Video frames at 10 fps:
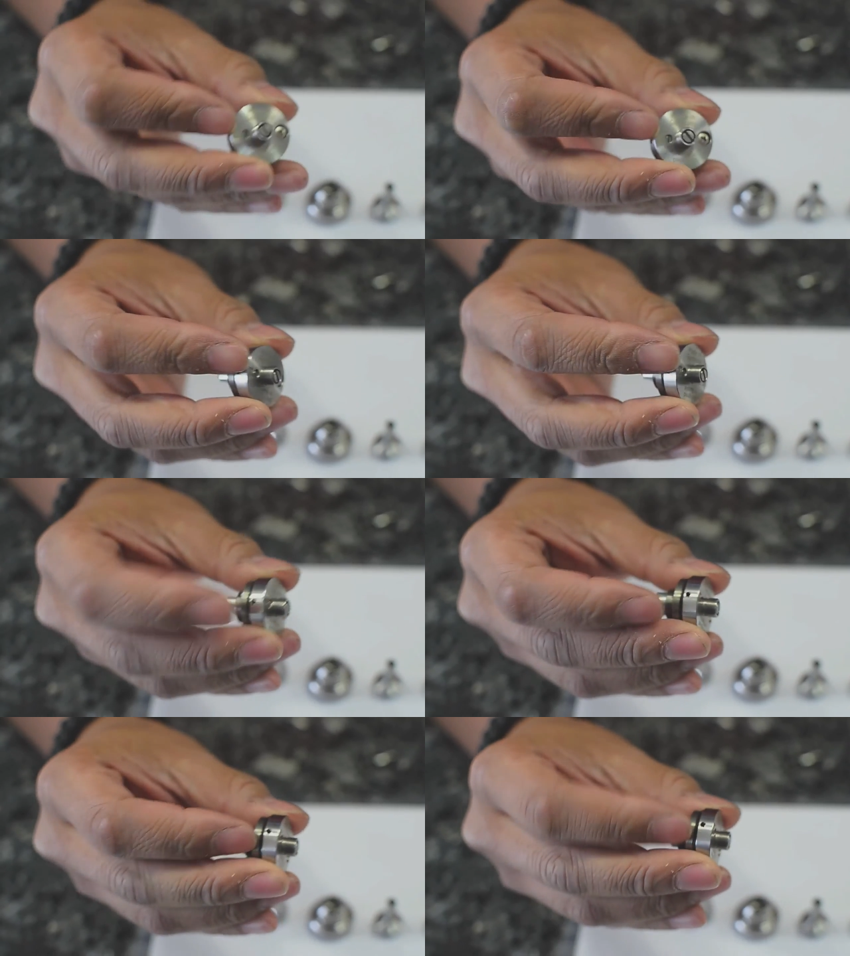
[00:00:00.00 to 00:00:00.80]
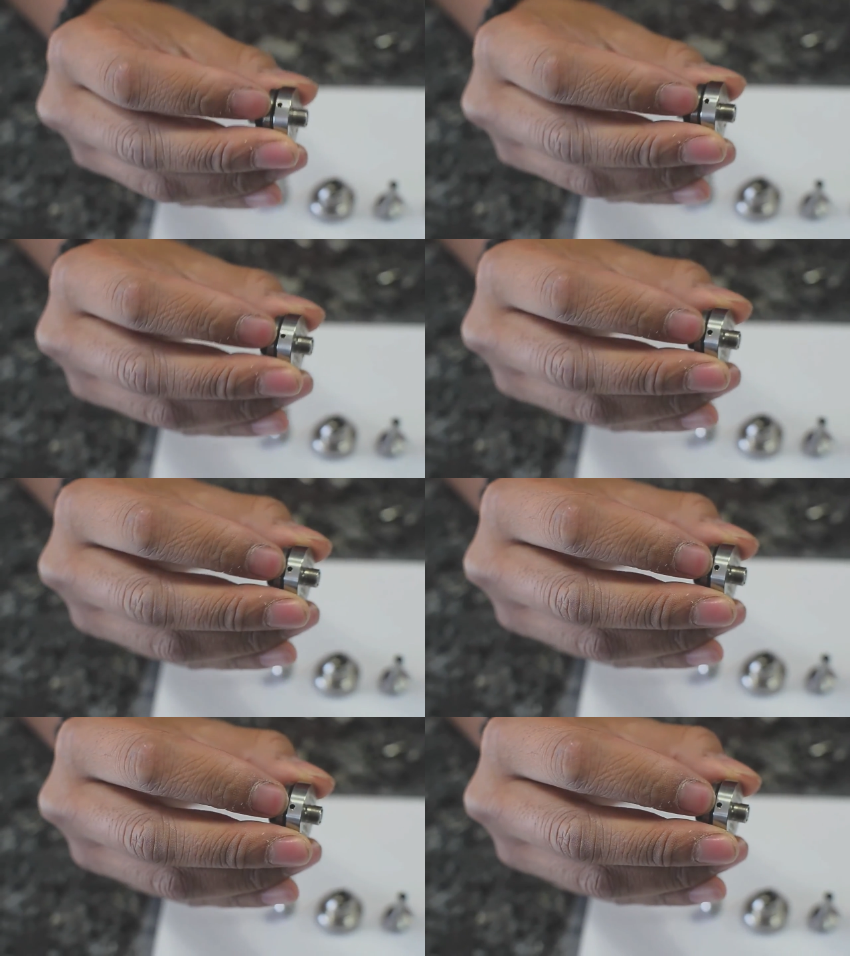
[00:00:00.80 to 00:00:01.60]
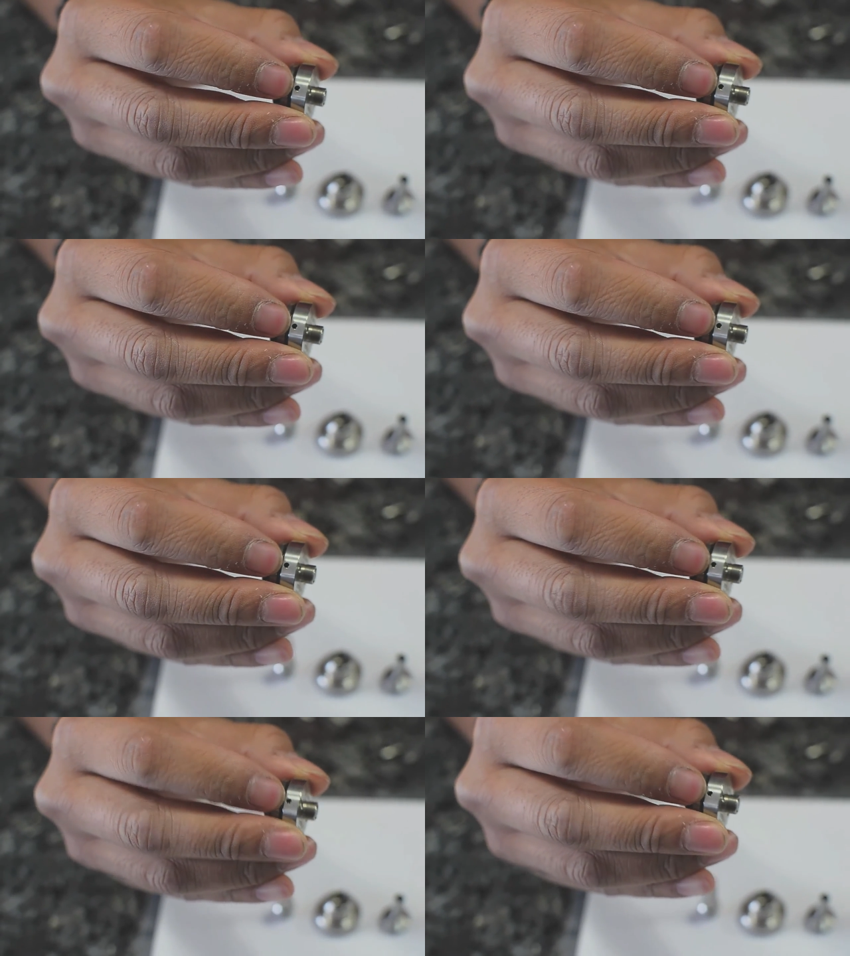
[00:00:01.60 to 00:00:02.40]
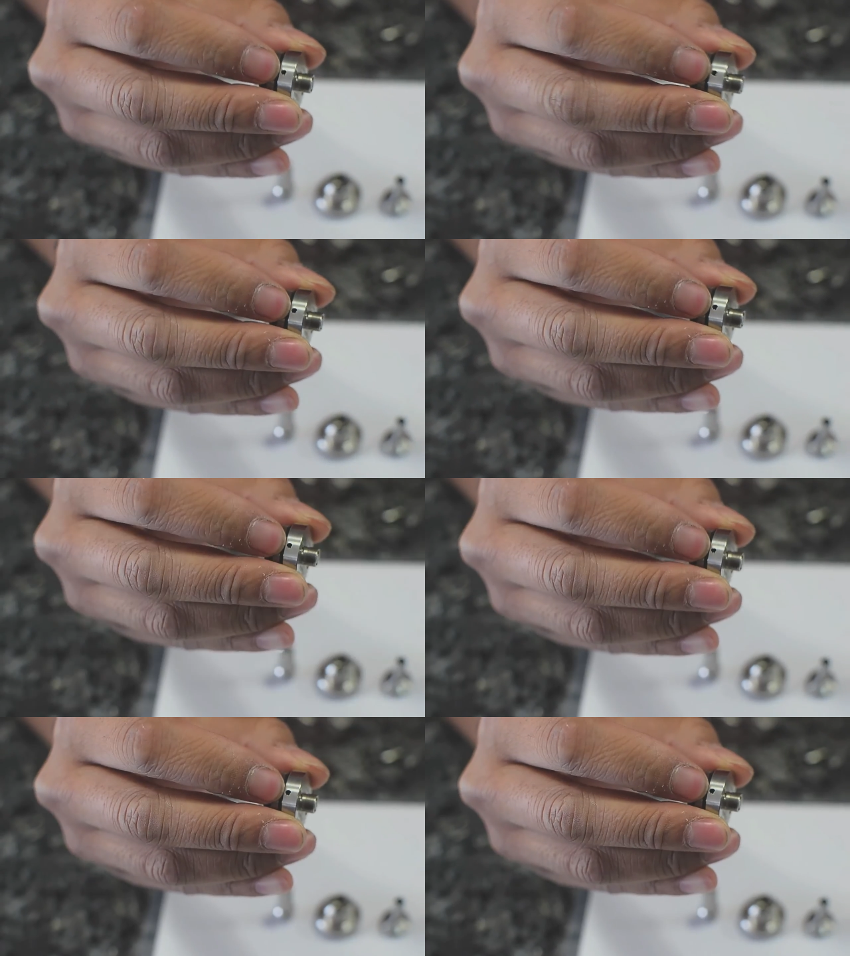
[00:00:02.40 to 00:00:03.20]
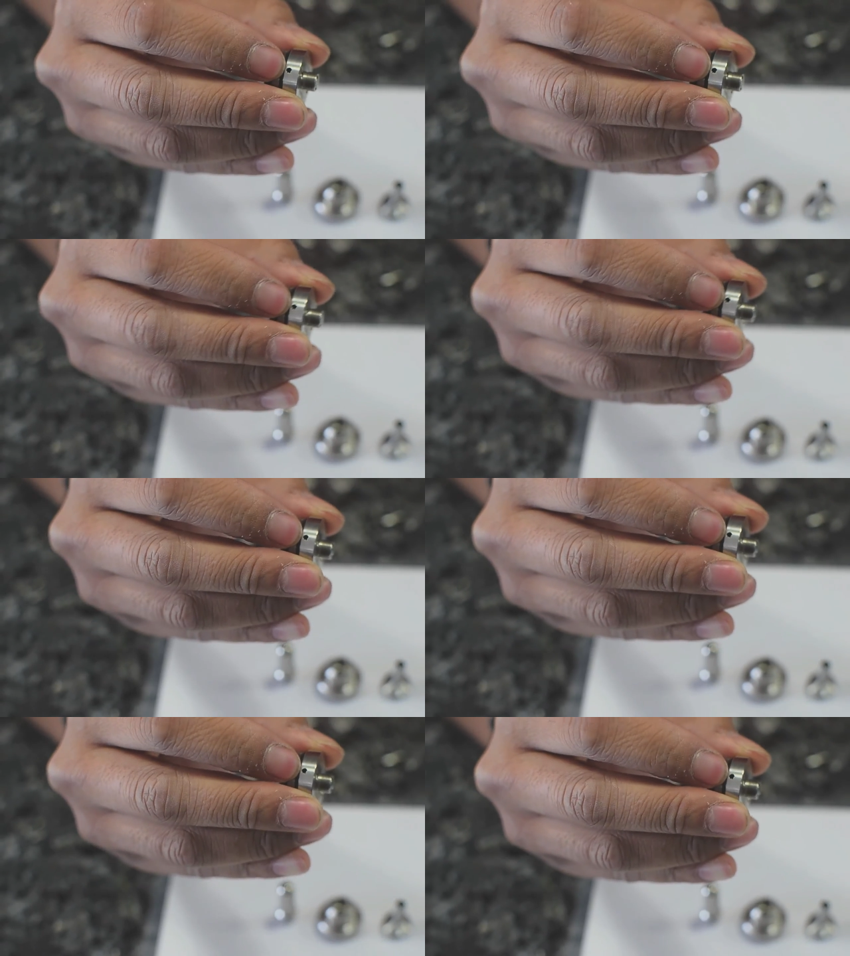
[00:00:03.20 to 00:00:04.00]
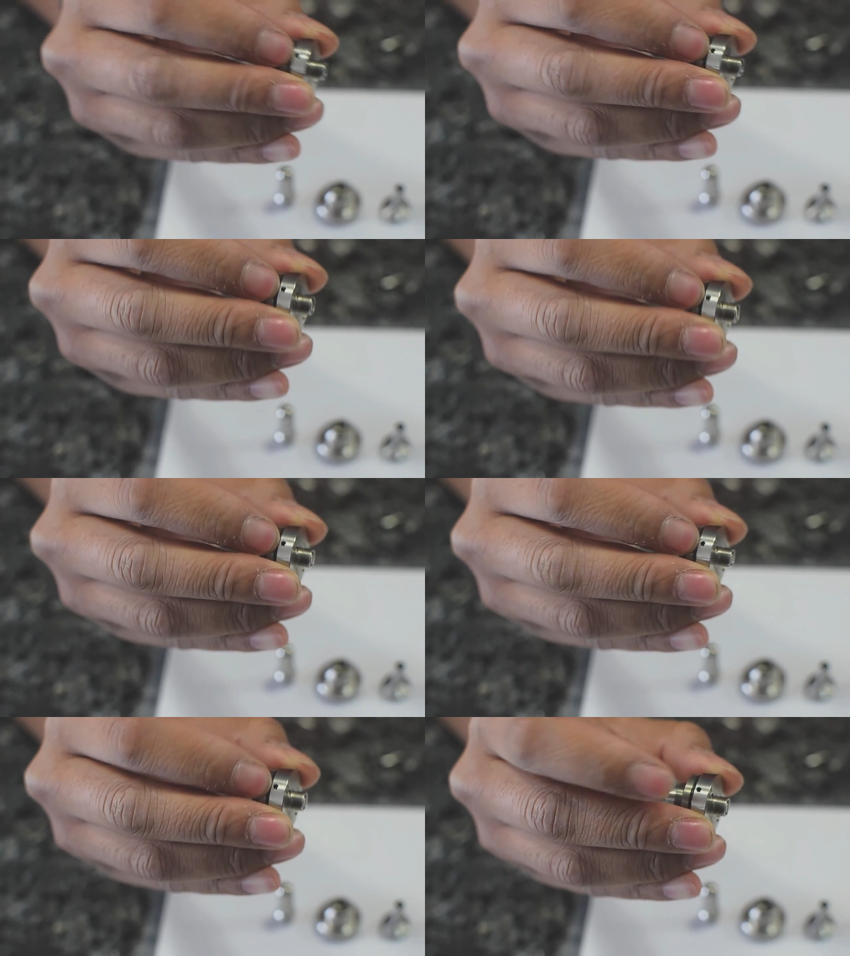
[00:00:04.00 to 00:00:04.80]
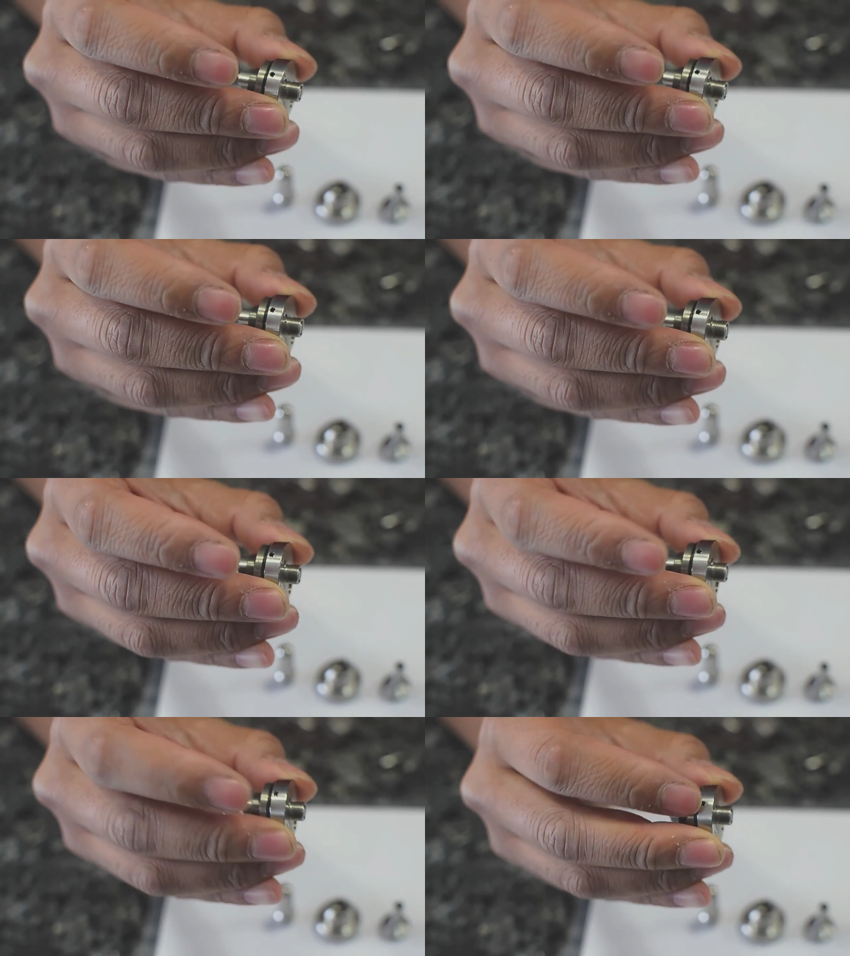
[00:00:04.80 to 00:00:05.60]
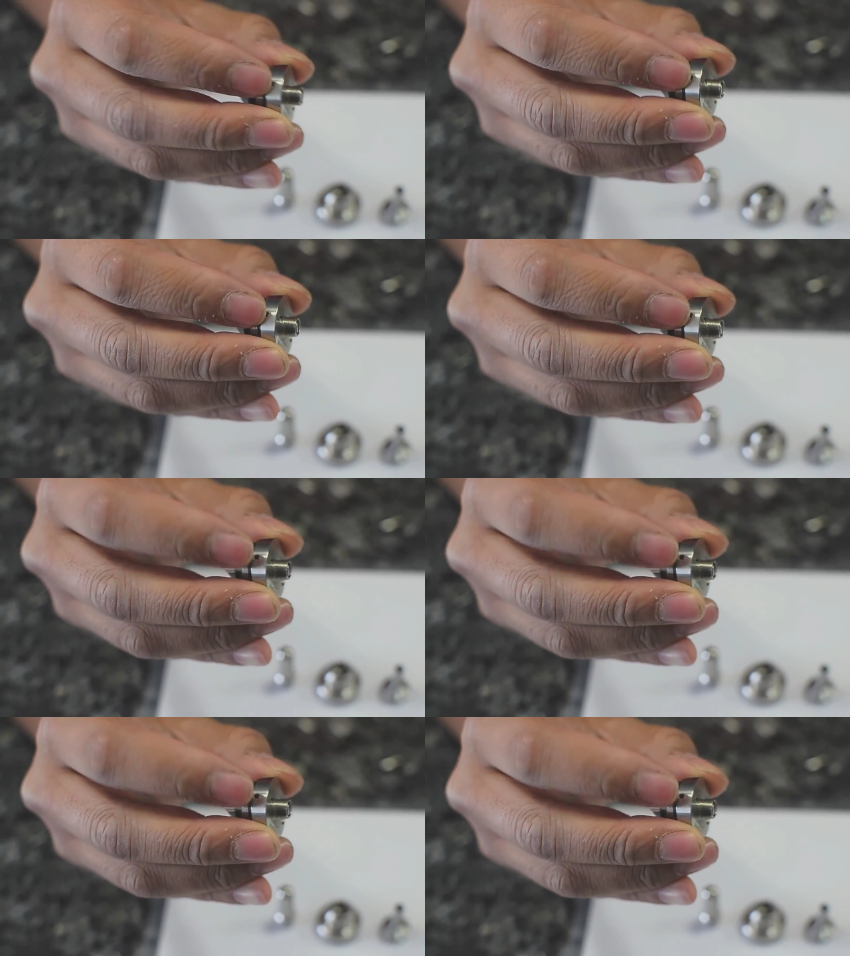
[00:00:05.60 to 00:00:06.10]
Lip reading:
Nobody's mouth can be seen.